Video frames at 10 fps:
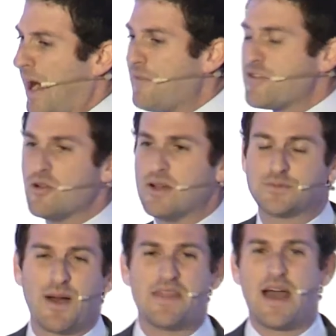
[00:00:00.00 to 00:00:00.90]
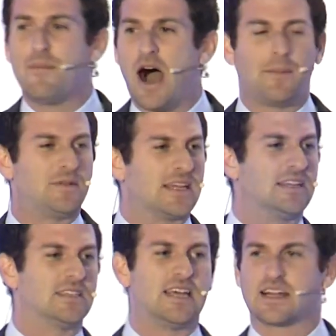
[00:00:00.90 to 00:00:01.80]
view is by them opting
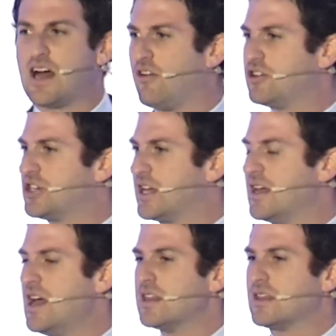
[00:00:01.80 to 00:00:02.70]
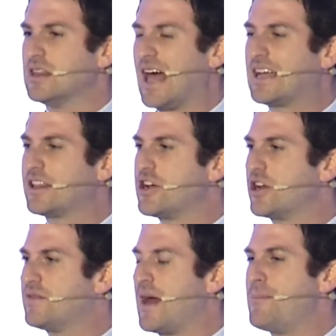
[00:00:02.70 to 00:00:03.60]
into technology, the likelihood
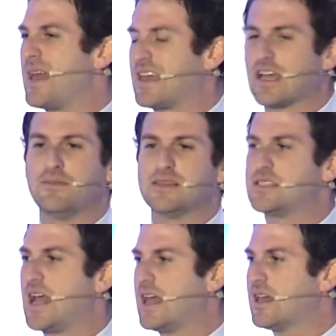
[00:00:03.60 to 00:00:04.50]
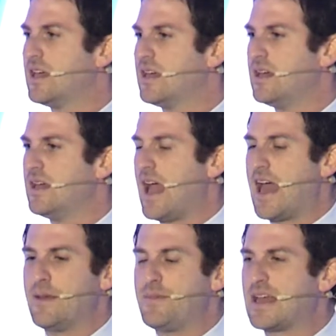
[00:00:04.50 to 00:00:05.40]
of them making a mistake and
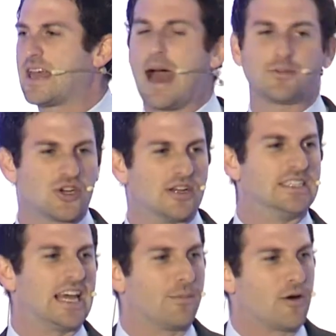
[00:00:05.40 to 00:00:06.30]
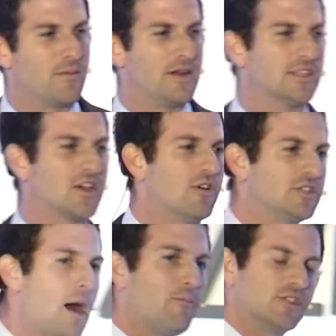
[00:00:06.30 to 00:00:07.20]
it being captured in data permanence goes
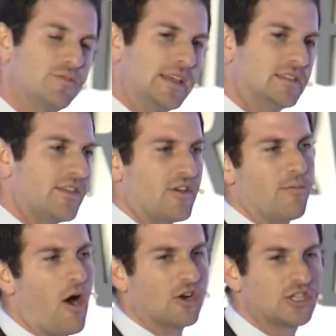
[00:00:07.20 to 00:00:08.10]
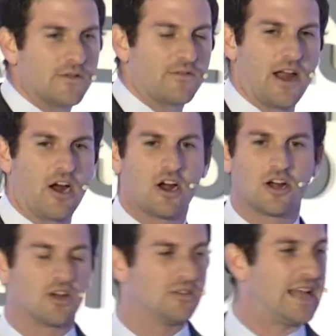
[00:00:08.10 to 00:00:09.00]
up, which means that their margin for error
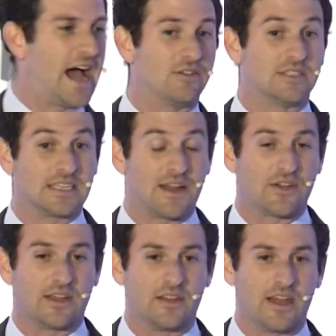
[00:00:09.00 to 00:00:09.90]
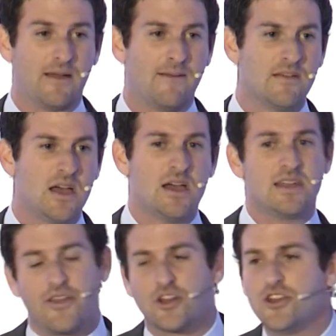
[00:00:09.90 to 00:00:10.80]
goes down significantly.
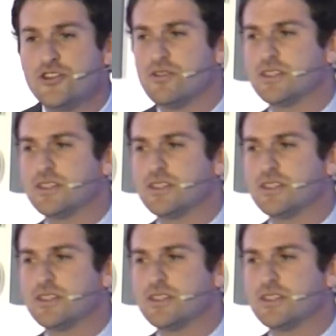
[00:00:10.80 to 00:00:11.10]
Now, the good news